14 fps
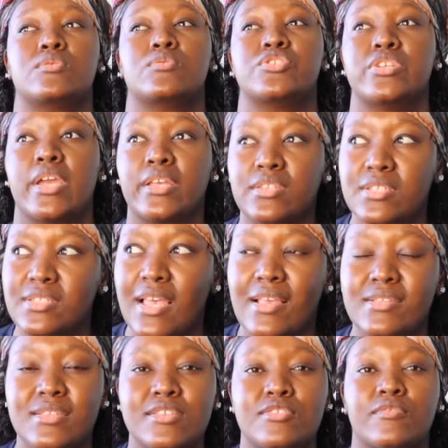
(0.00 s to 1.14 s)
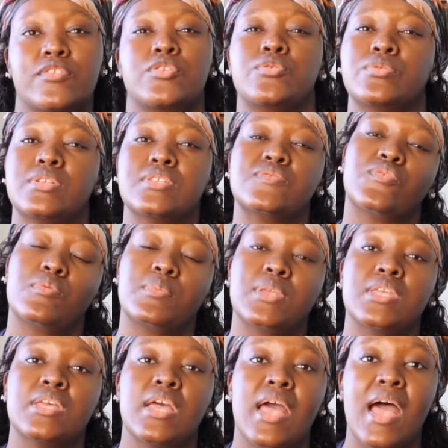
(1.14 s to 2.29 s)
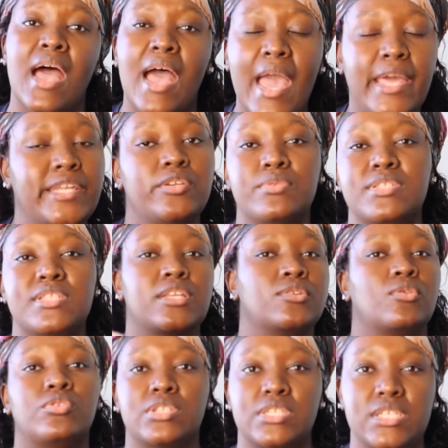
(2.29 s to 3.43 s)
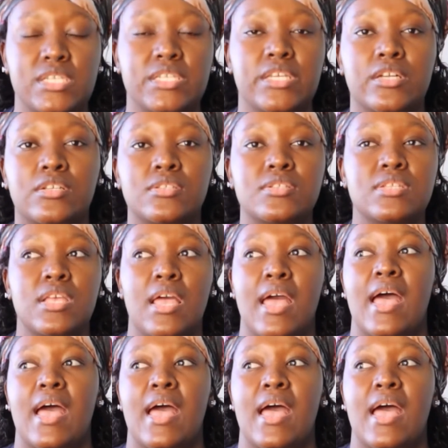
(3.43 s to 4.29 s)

would check the sizings of the units for me, and he would send all the details.